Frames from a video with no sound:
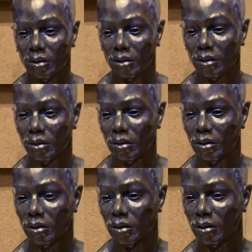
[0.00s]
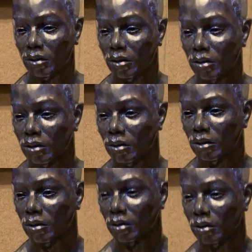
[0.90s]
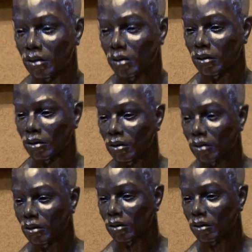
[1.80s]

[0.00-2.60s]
Nothing is said.